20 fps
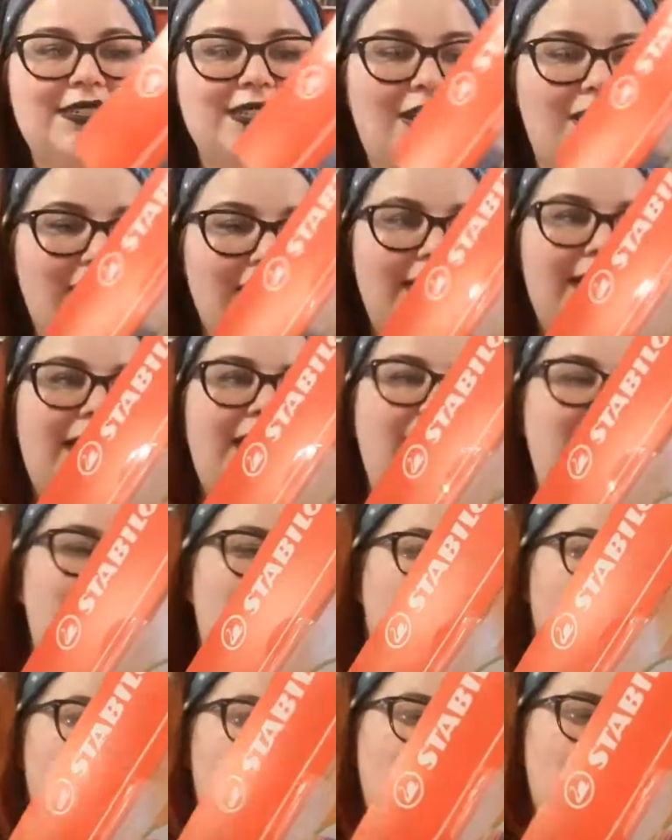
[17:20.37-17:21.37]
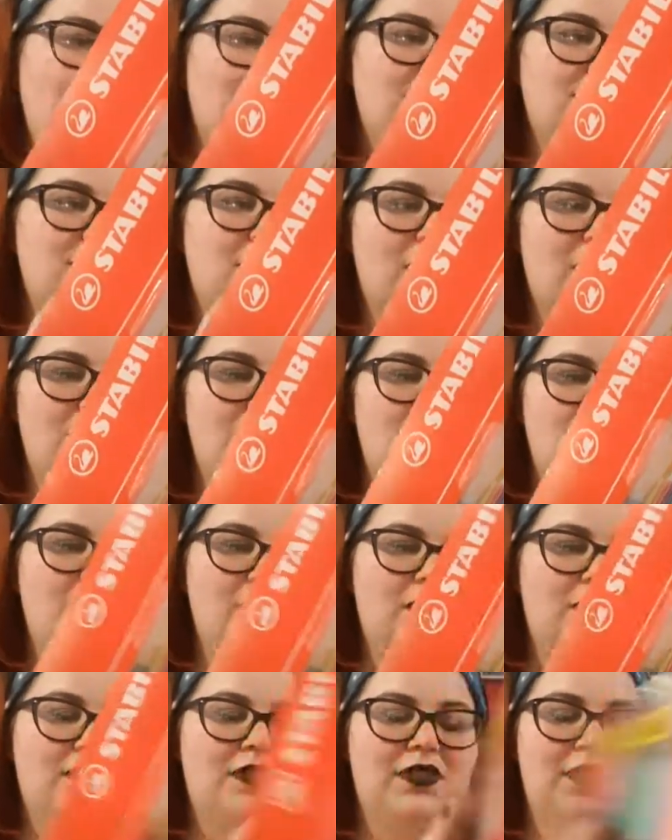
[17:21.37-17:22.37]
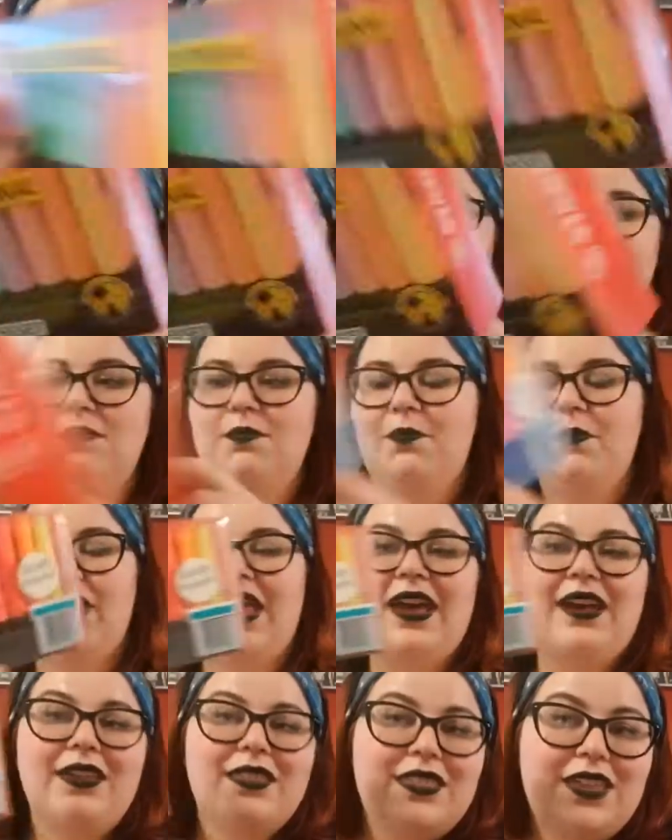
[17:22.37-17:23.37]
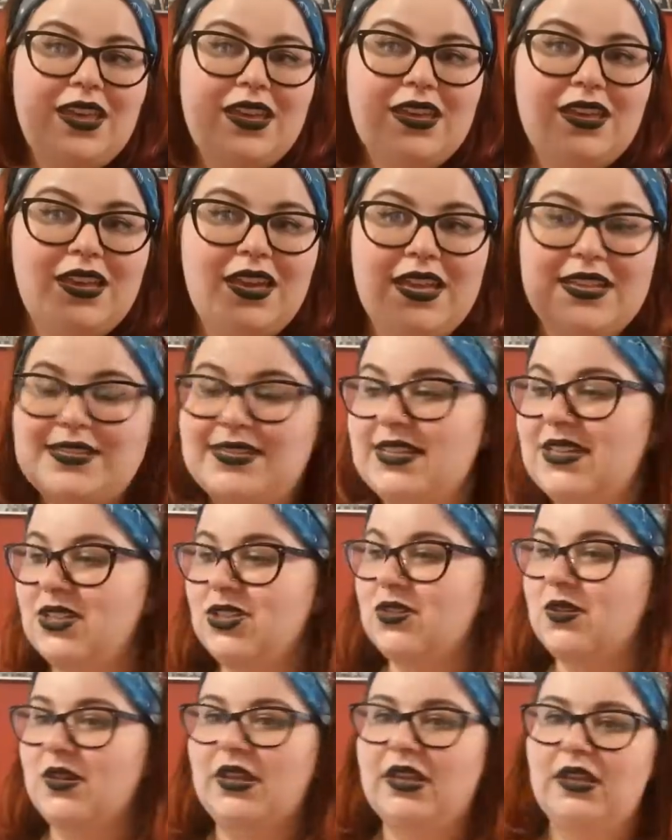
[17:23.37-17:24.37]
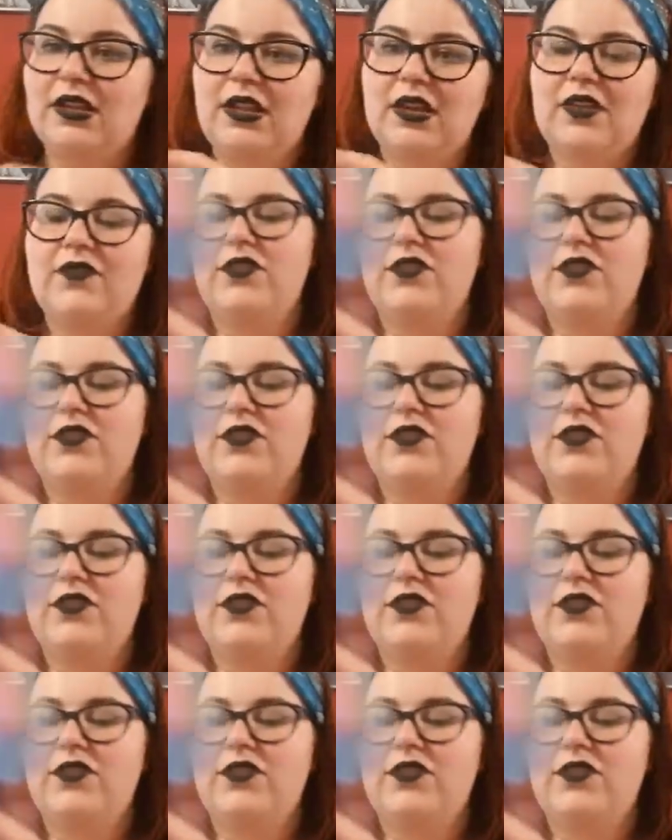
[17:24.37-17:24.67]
tidy. So this black thing is literally, like,